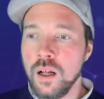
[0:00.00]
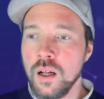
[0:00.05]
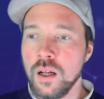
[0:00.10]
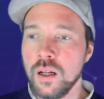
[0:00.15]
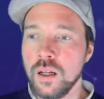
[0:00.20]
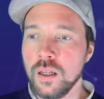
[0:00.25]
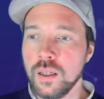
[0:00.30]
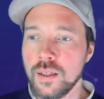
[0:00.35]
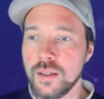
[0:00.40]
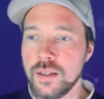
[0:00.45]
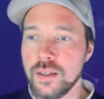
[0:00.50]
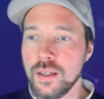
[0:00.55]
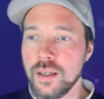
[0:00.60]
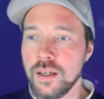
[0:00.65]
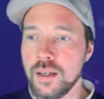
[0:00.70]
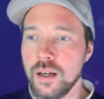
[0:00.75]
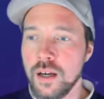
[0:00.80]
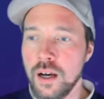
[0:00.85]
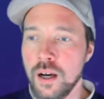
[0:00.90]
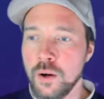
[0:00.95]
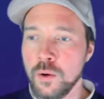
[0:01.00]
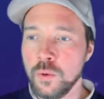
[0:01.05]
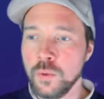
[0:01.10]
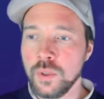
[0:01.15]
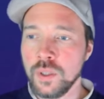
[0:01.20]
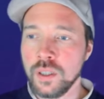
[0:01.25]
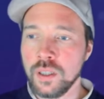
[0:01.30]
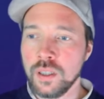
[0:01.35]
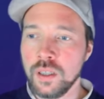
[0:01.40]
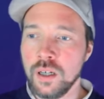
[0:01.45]
Let's see how
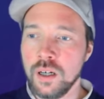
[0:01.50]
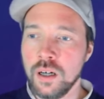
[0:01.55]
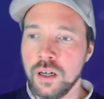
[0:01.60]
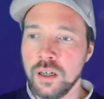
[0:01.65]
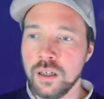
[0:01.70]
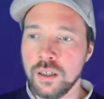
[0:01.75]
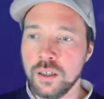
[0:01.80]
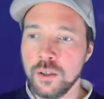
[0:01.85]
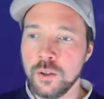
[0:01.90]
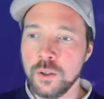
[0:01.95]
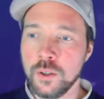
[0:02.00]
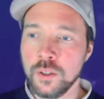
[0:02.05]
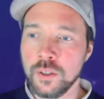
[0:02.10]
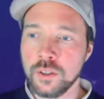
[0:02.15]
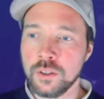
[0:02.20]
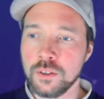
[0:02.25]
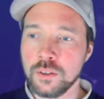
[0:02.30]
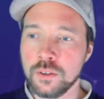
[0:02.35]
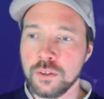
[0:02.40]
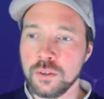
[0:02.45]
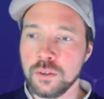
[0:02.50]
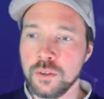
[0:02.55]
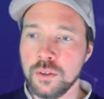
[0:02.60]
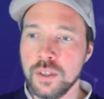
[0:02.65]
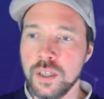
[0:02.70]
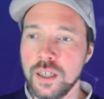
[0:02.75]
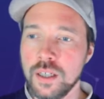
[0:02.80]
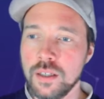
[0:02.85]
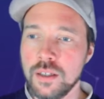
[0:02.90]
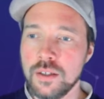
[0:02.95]
we are going to do
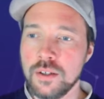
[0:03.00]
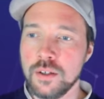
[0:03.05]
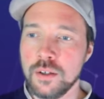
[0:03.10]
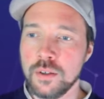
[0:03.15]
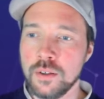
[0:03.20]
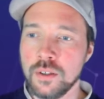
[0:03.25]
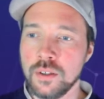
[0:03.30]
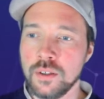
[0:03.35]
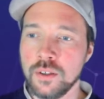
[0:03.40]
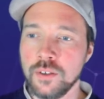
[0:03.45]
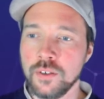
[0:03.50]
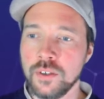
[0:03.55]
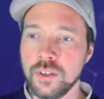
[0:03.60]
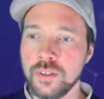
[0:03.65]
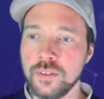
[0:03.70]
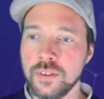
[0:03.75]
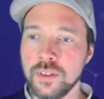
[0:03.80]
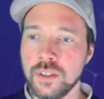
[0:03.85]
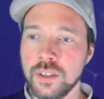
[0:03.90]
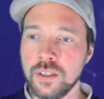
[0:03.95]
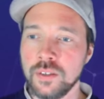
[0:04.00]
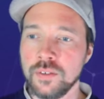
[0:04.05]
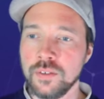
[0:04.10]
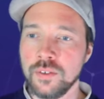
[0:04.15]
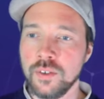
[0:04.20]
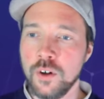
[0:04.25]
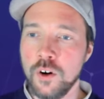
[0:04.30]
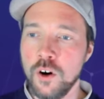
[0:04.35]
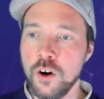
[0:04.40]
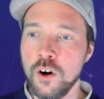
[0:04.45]
that. So the derivative
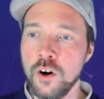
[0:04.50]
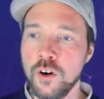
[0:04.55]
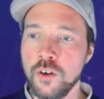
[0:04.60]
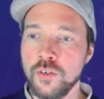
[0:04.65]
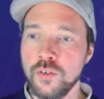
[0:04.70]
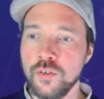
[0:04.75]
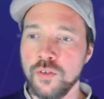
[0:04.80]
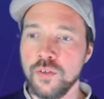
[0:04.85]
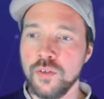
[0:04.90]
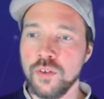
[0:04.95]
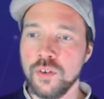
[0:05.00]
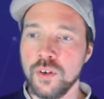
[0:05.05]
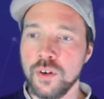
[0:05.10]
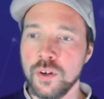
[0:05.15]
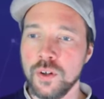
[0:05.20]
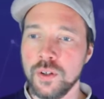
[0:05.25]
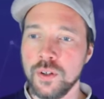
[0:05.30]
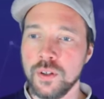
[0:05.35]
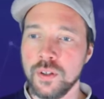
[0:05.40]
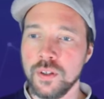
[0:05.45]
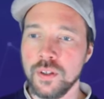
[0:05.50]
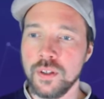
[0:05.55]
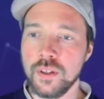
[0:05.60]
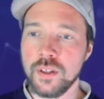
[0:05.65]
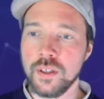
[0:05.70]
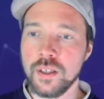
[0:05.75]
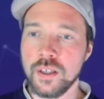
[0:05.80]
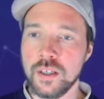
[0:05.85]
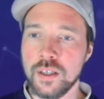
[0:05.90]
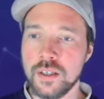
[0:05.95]
of
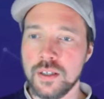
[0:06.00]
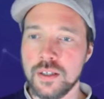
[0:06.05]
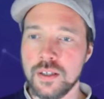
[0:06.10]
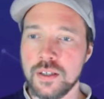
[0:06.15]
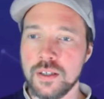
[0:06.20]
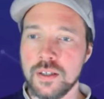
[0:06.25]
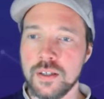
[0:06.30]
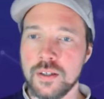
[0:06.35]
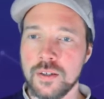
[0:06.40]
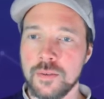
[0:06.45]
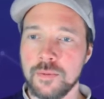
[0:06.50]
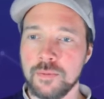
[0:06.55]
this.